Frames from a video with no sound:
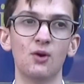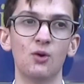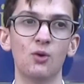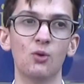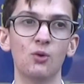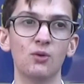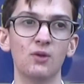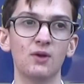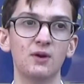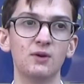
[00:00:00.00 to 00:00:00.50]

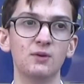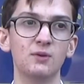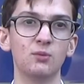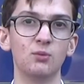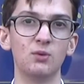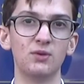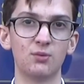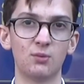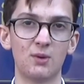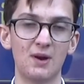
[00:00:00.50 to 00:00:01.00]
although
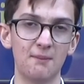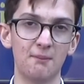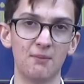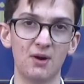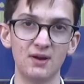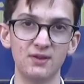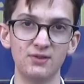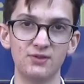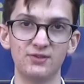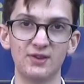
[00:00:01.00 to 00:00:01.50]
with the right
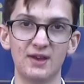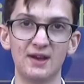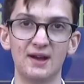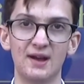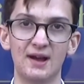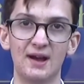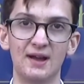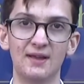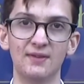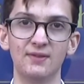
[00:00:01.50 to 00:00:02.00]
mindset
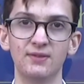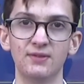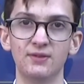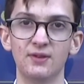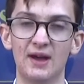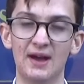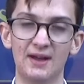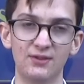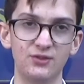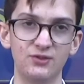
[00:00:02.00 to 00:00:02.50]
and
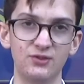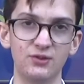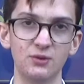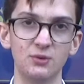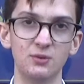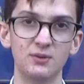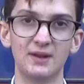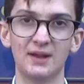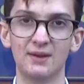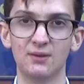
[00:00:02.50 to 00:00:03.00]

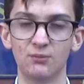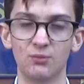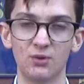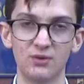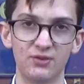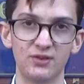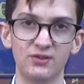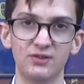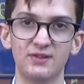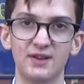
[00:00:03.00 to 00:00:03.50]
attitude and
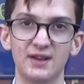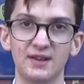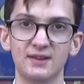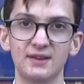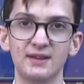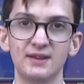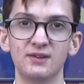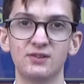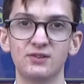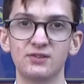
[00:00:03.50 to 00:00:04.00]
revision
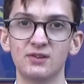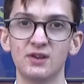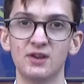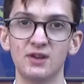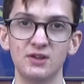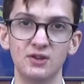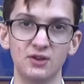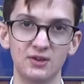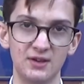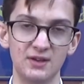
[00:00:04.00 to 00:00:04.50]
techniques,
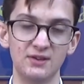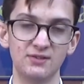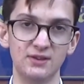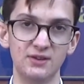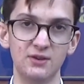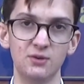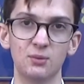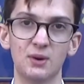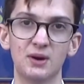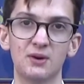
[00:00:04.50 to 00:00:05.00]
you can
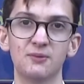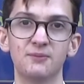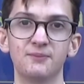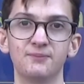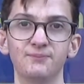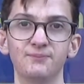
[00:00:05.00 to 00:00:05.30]
easily do well.